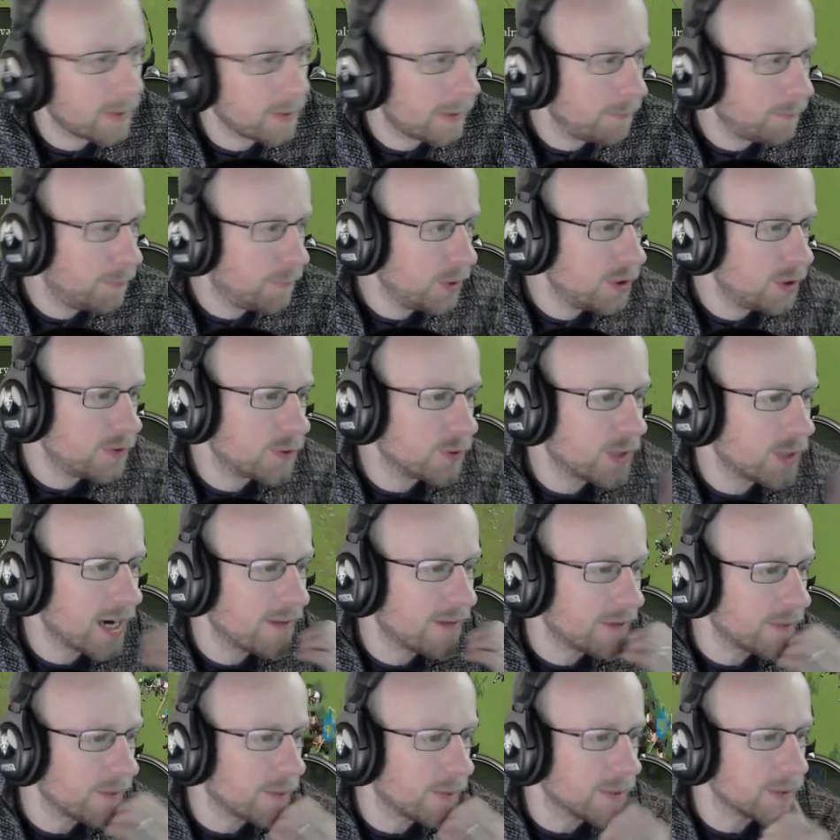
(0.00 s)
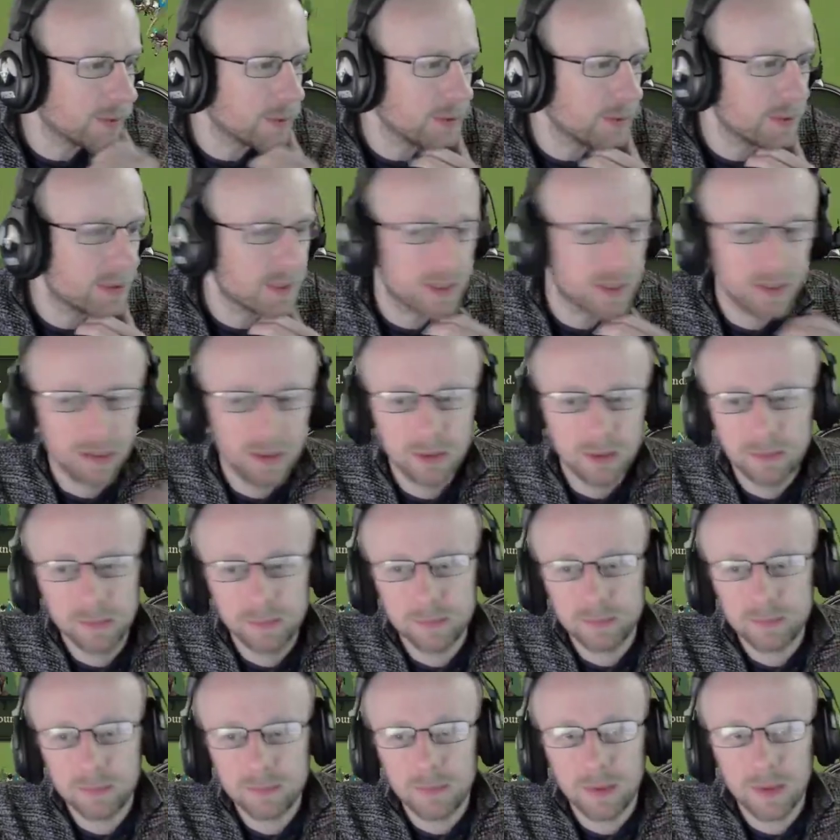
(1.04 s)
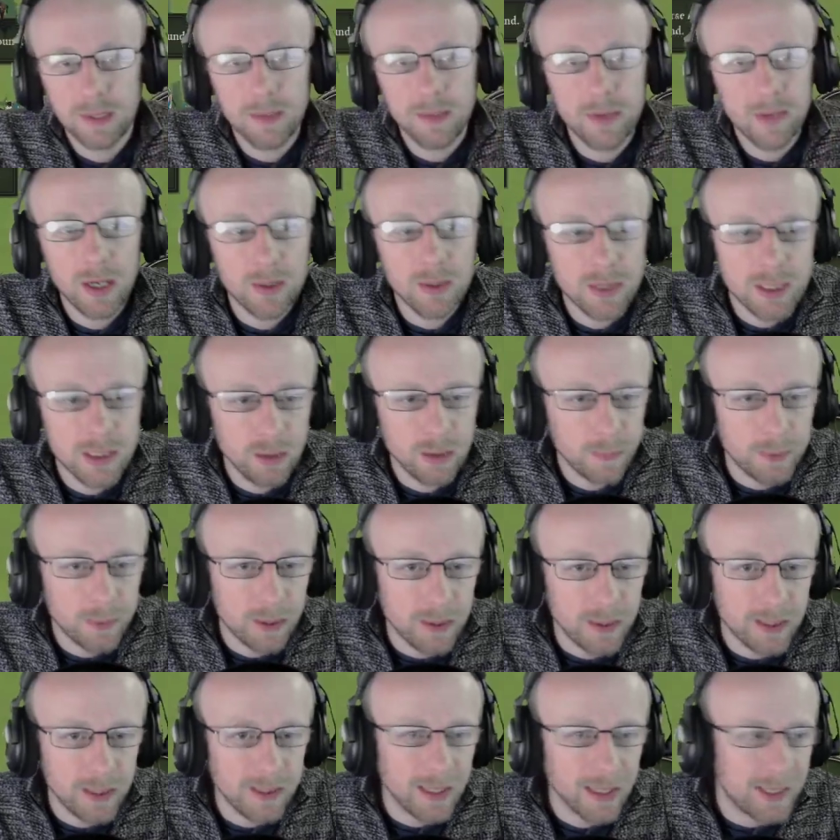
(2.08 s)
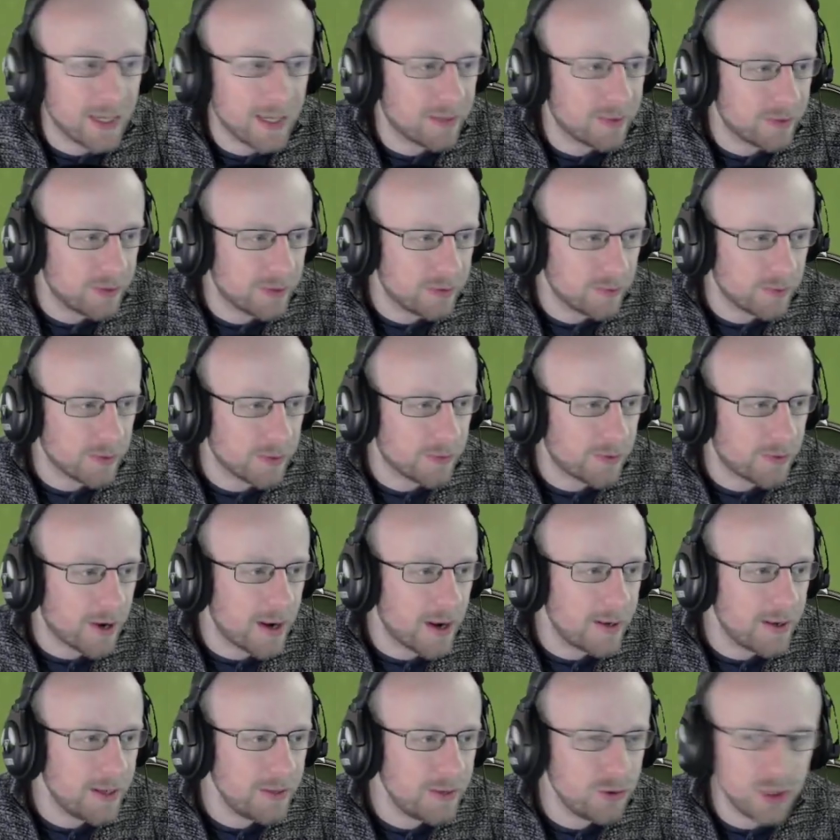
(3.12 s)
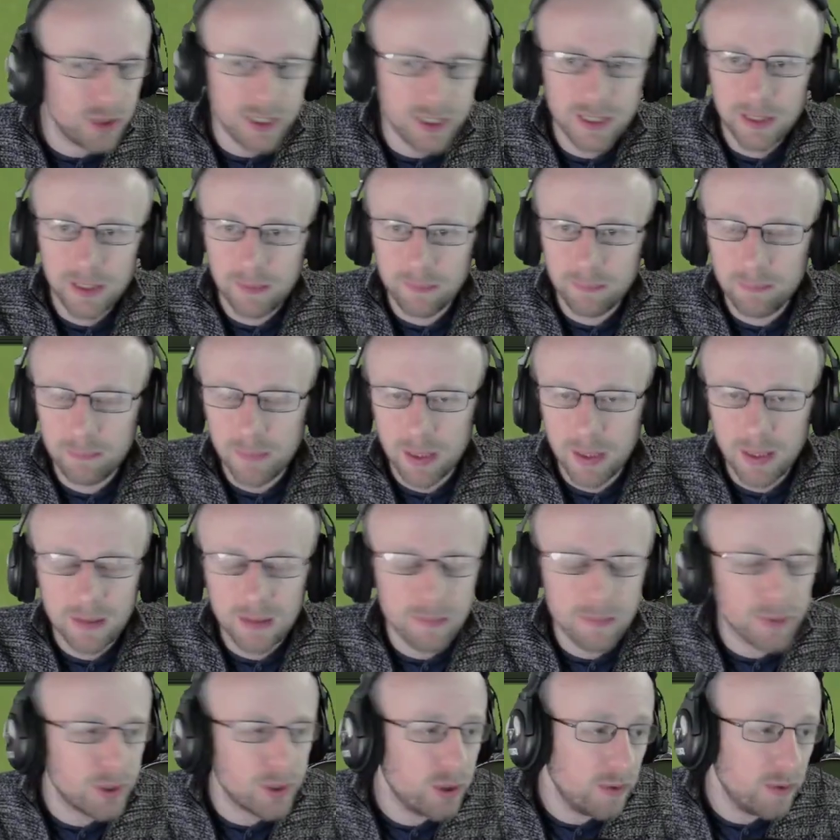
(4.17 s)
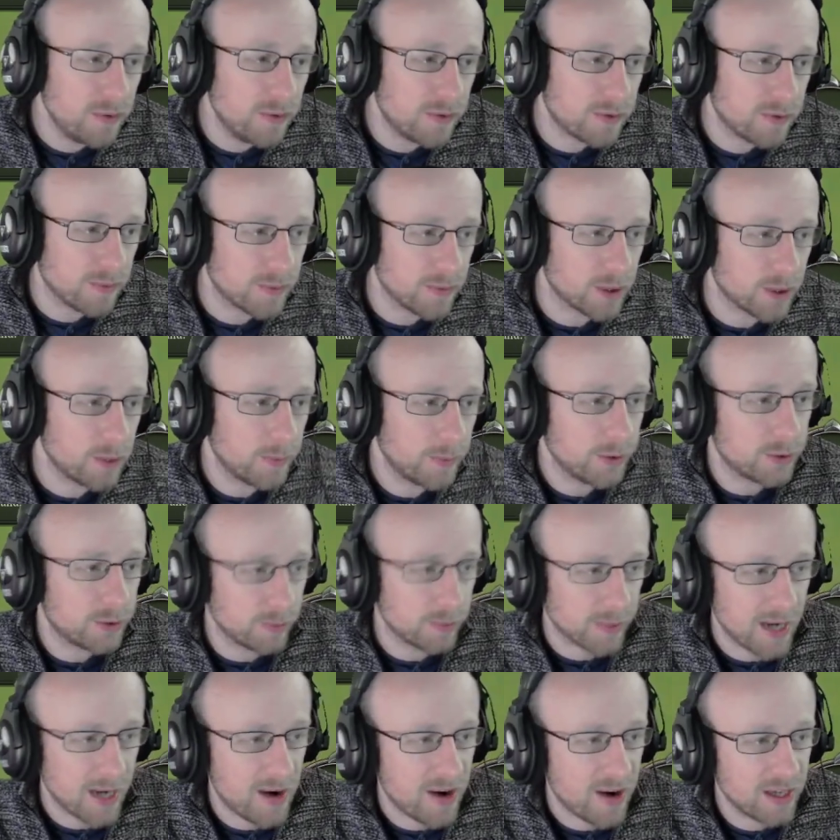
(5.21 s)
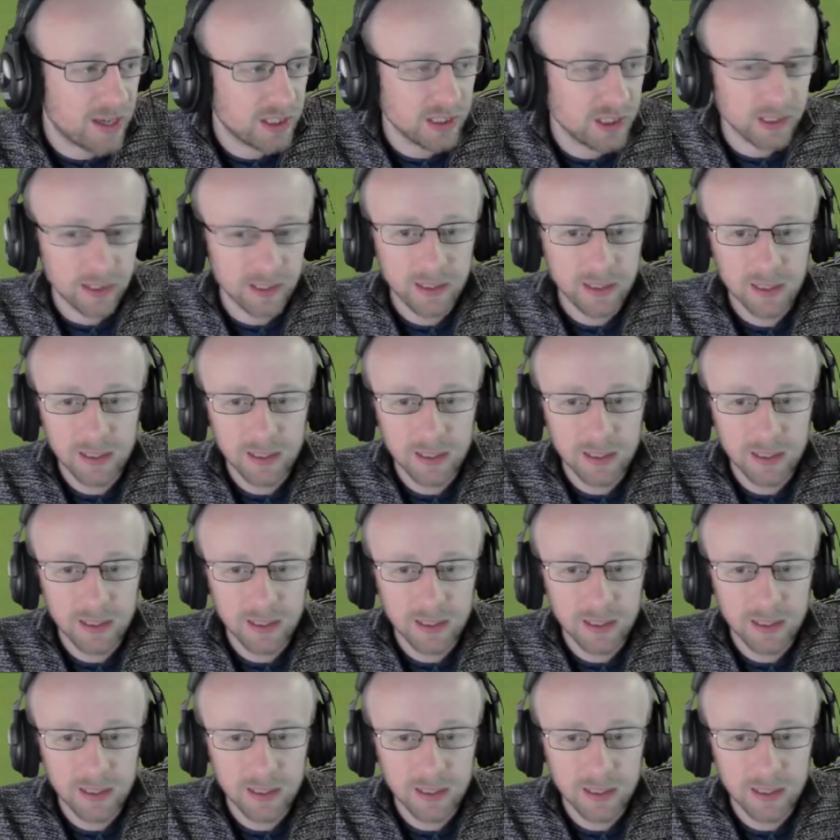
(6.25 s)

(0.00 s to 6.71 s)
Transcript: Beautiful cavalry models. Here we go. We're still blocking that cavalry from the right. Interesting manoeuvre from the computer player, actually.